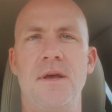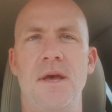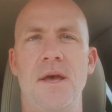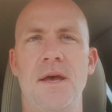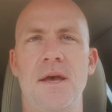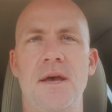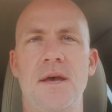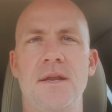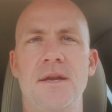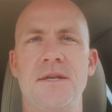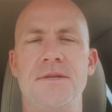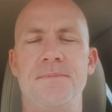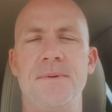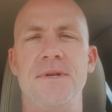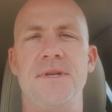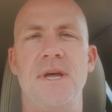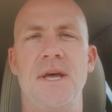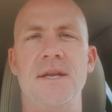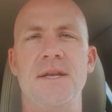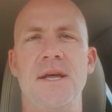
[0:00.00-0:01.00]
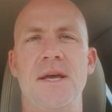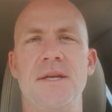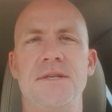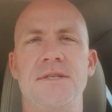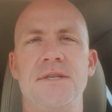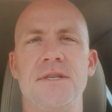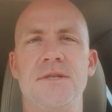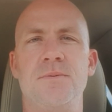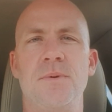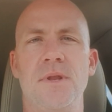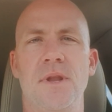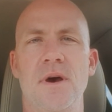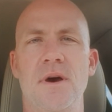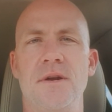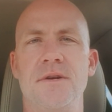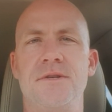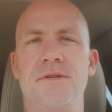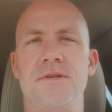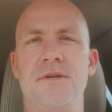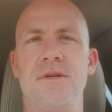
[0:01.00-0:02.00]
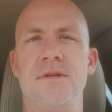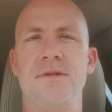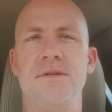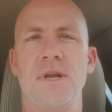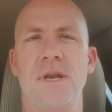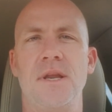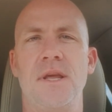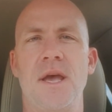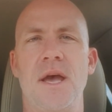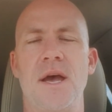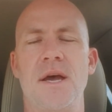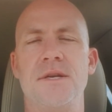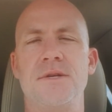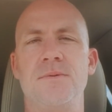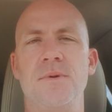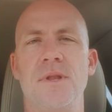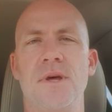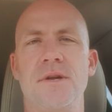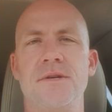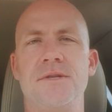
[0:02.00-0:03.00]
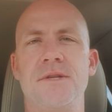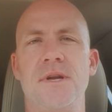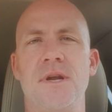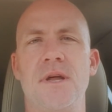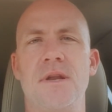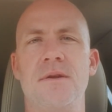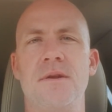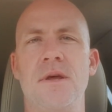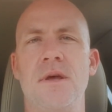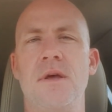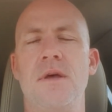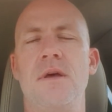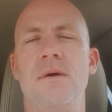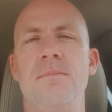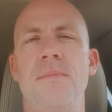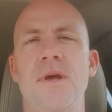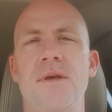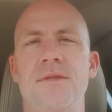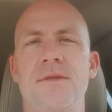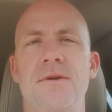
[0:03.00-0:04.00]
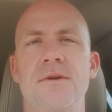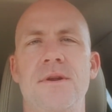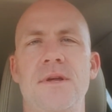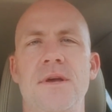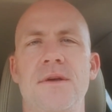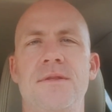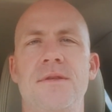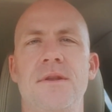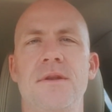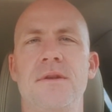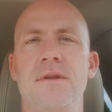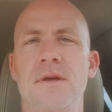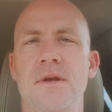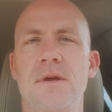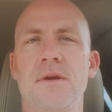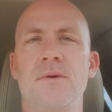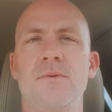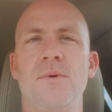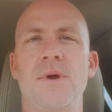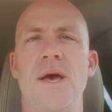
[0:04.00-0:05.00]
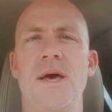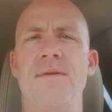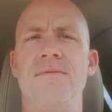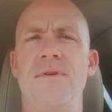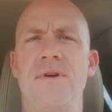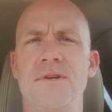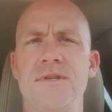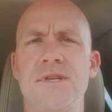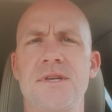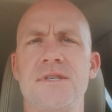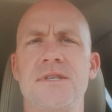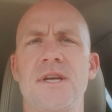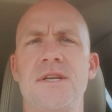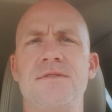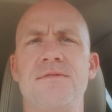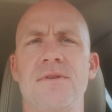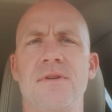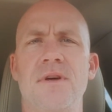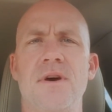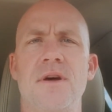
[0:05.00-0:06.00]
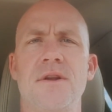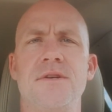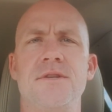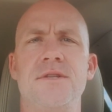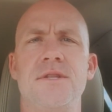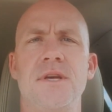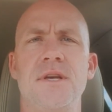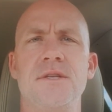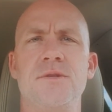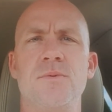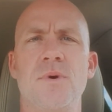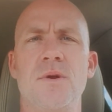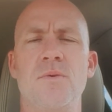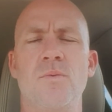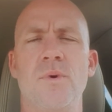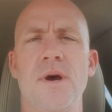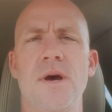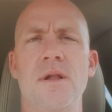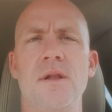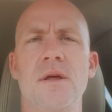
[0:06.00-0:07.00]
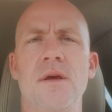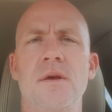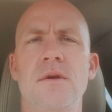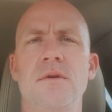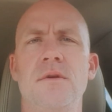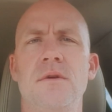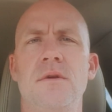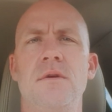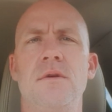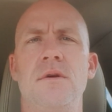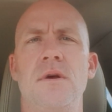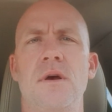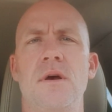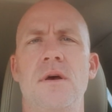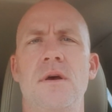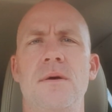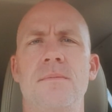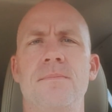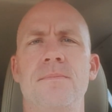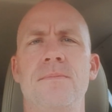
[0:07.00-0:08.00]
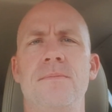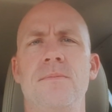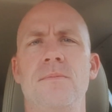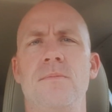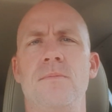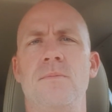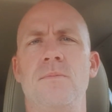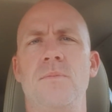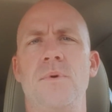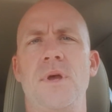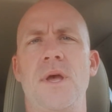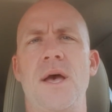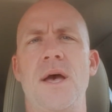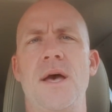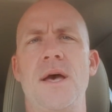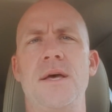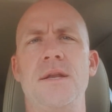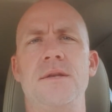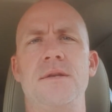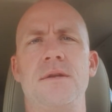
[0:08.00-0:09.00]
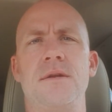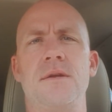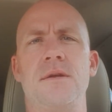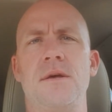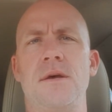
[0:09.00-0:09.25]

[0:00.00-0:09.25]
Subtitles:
and it's been 10 days since we launched ZenCash. We launched it on May 30th, and we had a very successful launch. Things went well. We had